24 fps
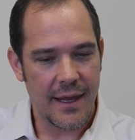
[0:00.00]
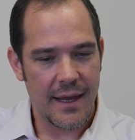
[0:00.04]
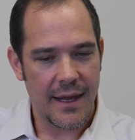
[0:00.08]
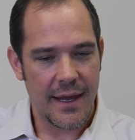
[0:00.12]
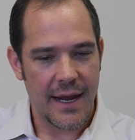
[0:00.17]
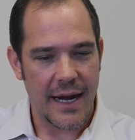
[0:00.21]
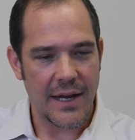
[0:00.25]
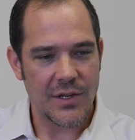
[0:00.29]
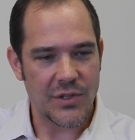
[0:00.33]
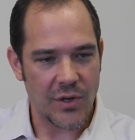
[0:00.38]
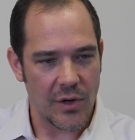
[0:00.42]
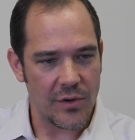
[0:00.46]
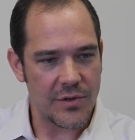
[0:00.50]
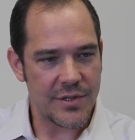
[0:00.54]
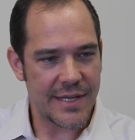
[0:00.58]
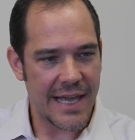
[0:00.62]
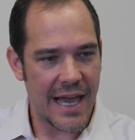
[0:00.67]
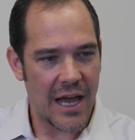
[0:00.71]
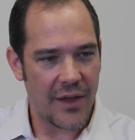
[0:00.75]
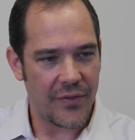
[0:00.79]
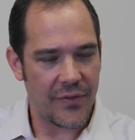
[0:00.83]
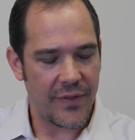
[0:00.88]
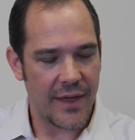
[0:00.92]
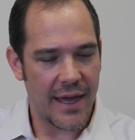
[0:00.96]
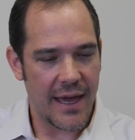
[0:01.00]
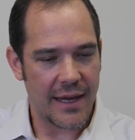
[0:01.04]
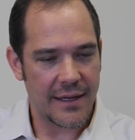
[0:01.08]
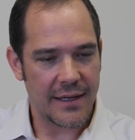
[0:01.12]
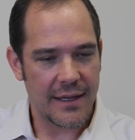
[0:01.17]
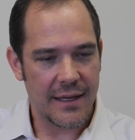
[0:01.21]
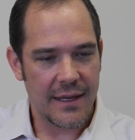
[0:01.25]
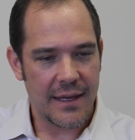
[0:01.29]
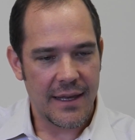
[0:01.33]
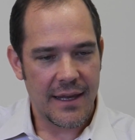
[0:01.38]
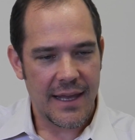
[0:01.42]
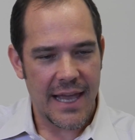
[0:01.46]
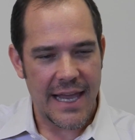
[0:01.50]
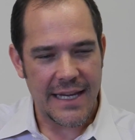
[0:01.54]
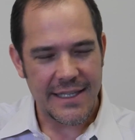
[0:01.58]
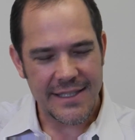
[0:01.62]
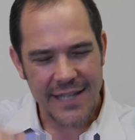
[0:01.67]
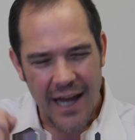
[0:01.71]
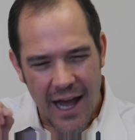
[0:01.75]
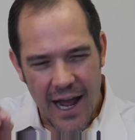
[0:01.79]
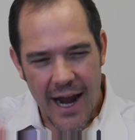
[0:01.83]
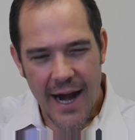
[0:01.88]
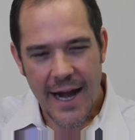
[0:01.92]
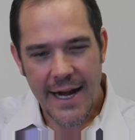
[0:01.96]
And it turns out that a
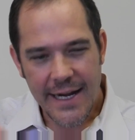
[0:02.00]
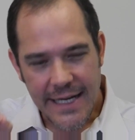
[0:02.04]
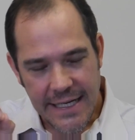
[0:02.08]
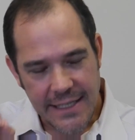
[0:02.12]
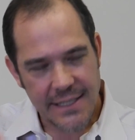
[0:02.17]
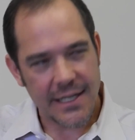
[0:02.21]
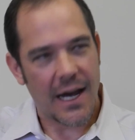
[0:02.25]
tiny